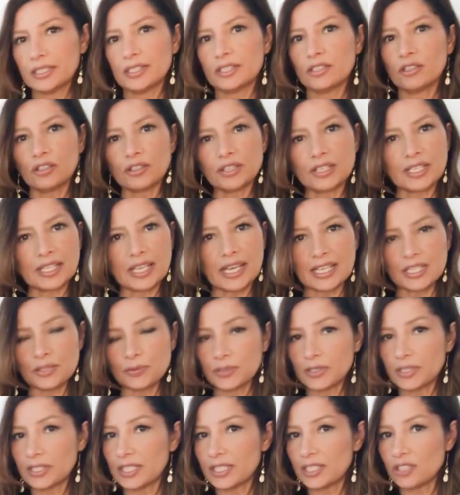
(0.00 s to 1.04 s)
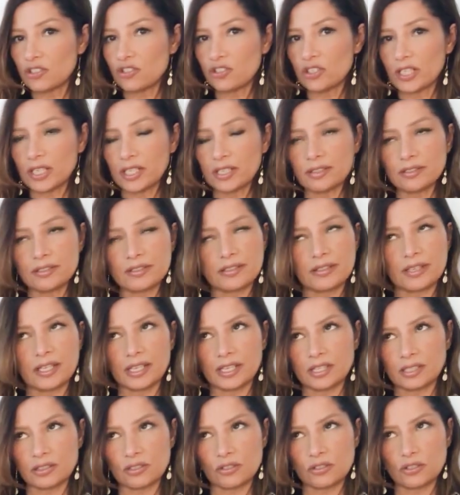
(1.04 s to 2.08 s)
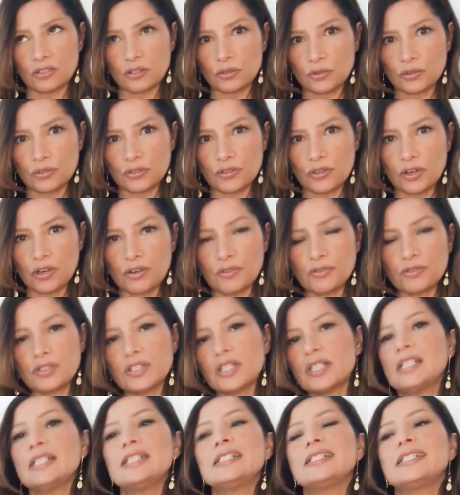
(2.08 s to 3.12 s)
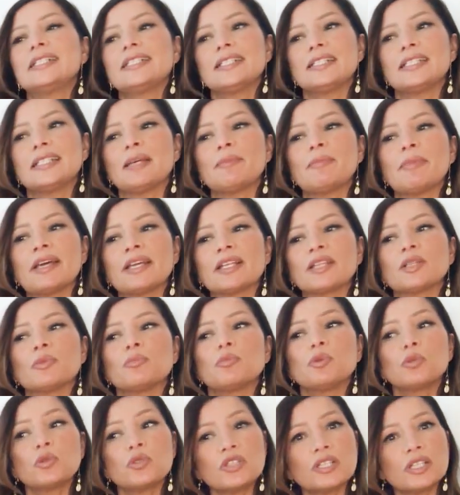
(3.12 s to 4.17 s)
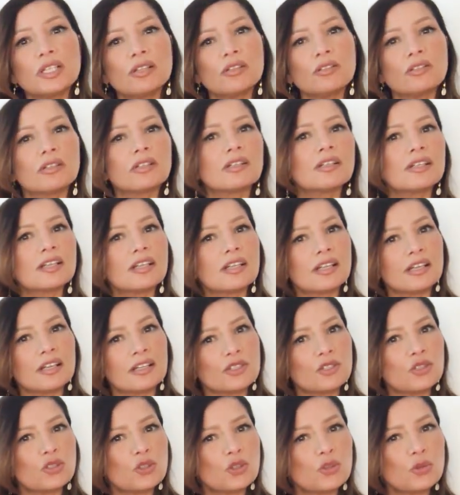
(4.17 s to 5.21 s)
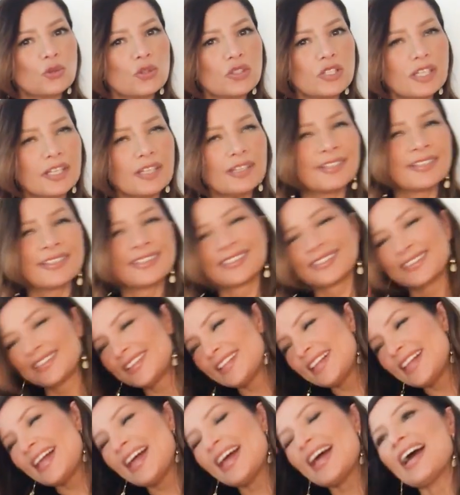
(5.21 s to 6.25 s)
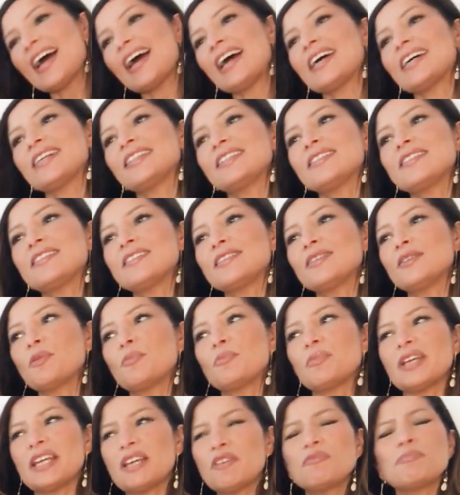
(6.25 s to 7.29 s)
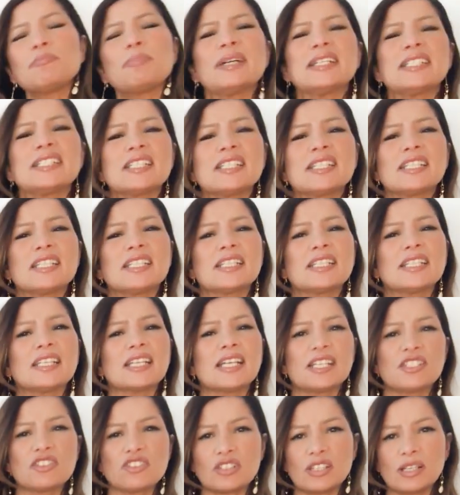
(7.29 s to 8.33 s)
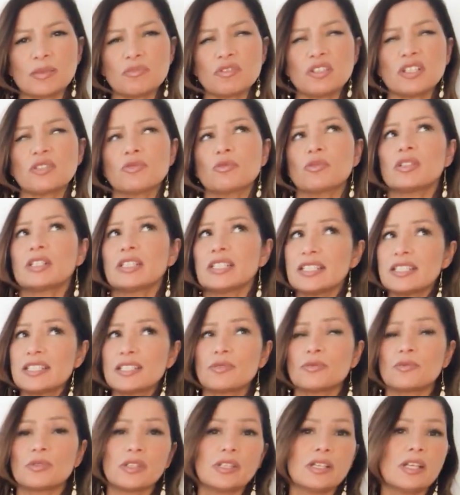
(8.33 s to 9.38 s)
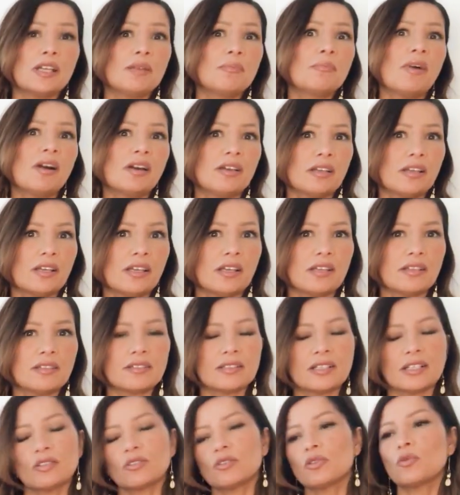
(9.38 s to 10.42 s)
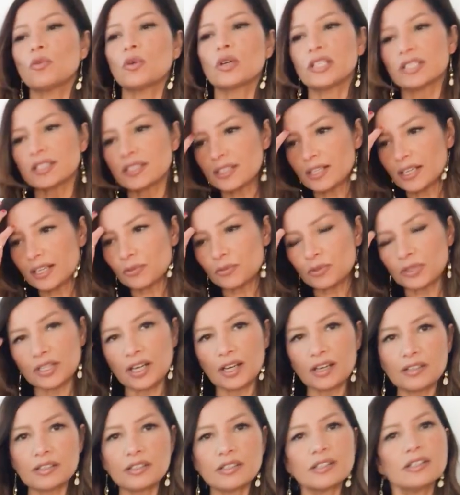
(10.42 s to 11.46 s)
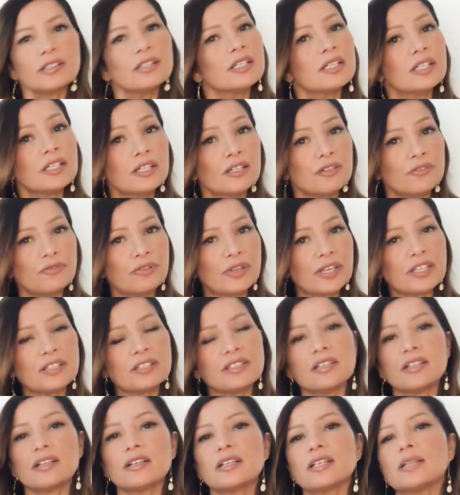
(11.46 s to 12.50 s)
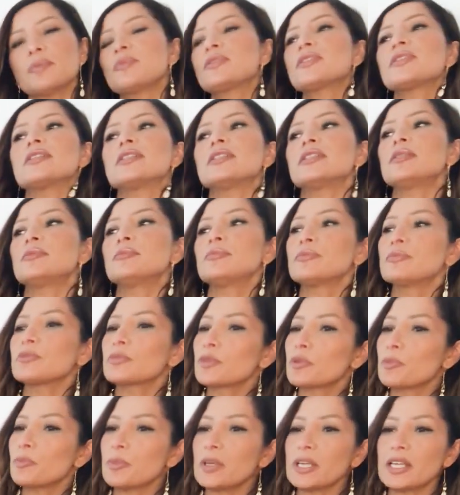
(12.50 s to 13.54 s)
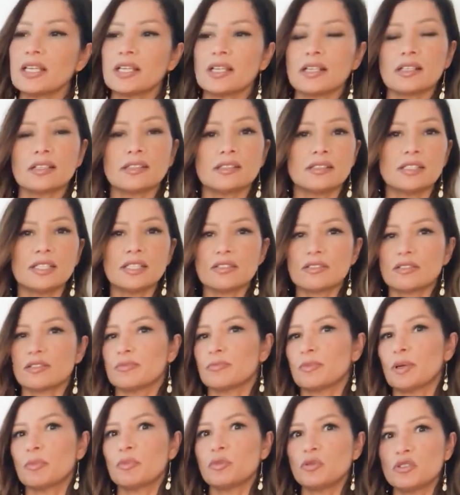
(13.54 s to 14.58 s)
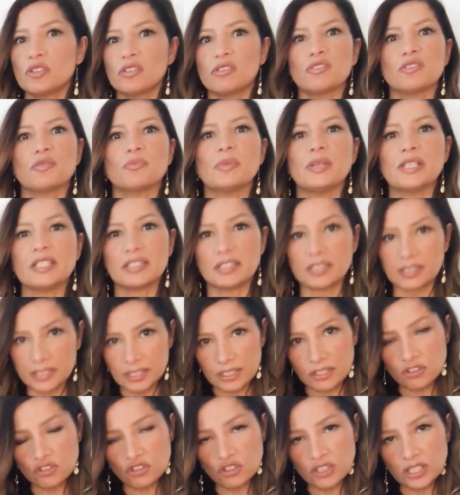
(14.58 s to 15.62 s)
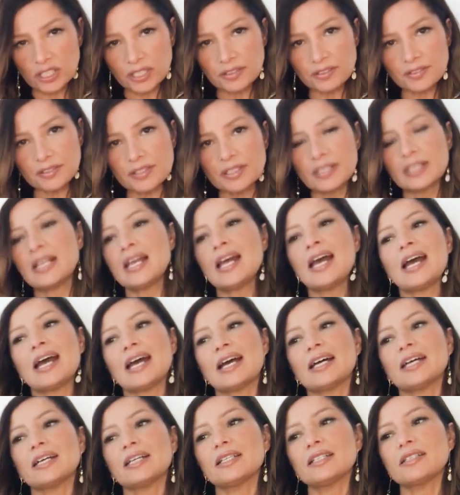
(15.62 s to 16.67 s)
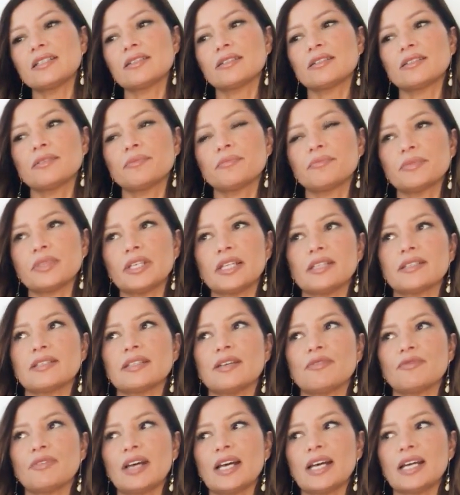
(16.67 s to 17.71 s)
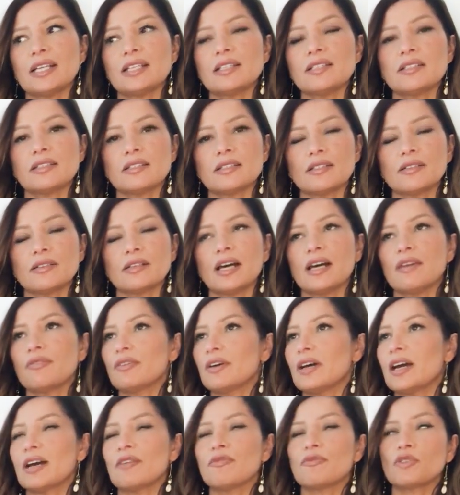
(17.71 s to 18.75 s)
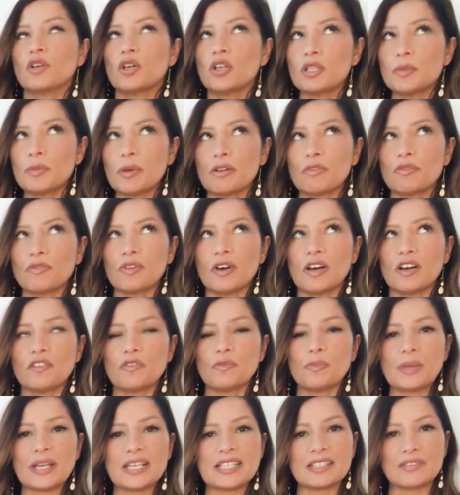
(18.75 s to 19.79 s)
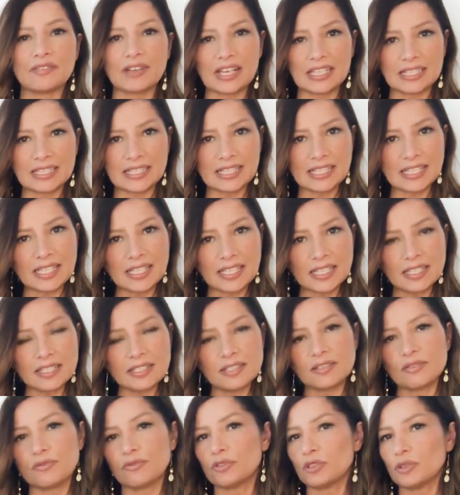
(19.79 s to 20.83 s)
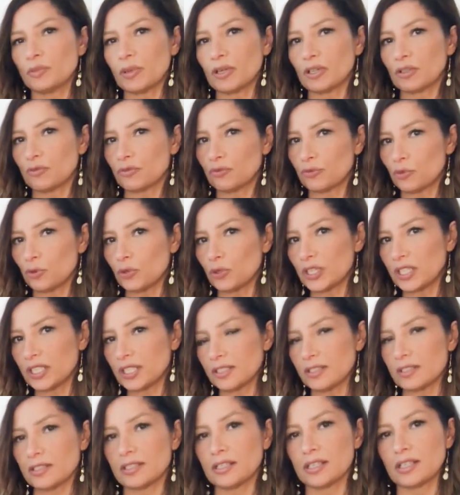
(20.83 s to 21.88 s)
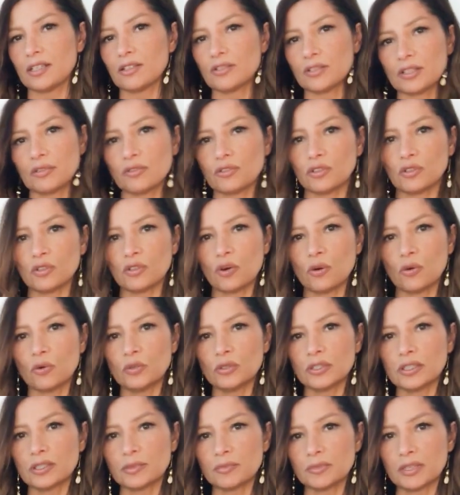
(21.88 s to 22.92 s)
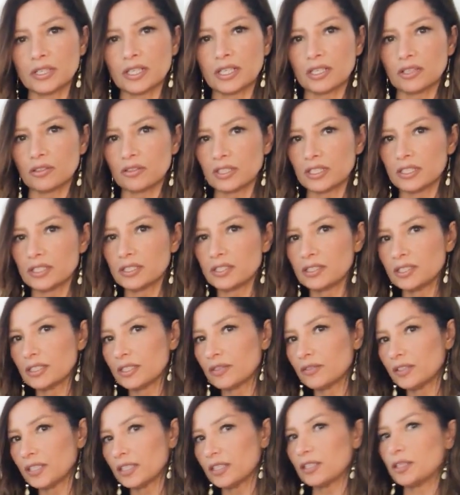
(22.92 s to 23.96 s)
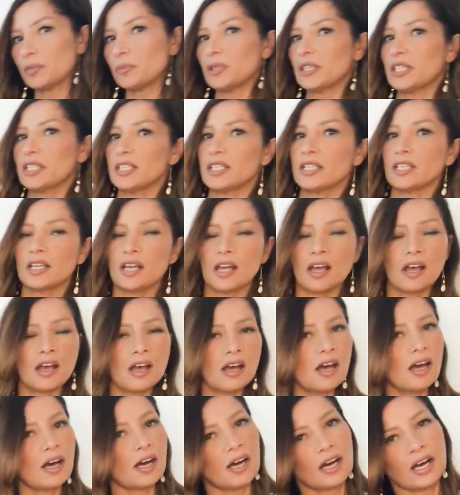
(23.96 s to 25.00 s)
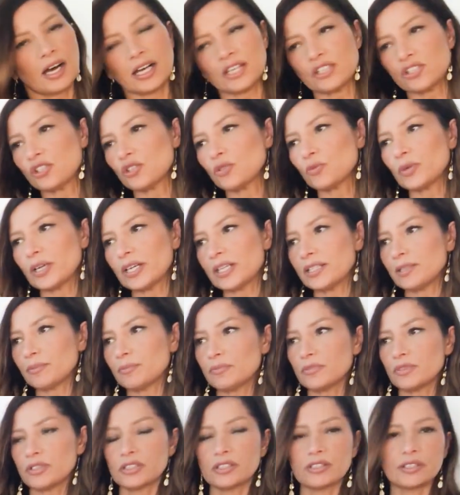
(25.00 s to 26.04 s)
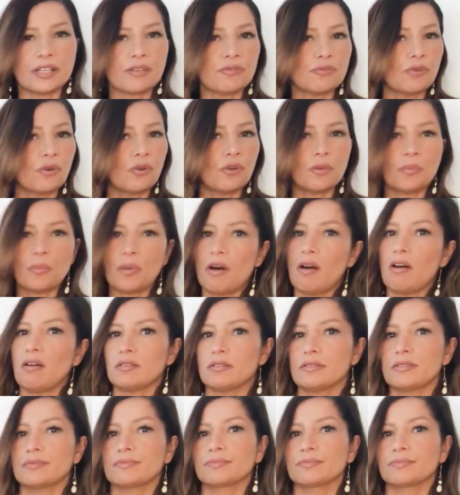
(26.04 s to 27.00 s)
Not the case with these jeans. They are so soft. They make the booty look nice and juicy and even better than the H&M jeans, or at least in my case. I don't know what it's like with other figure types. My booty looks best in these jeans. And yes, I've got about 5 pairs. I've had these for about 4 years now. They've got a hole in them now. They didn't have that in the beginning. I just wear them till they fall apart.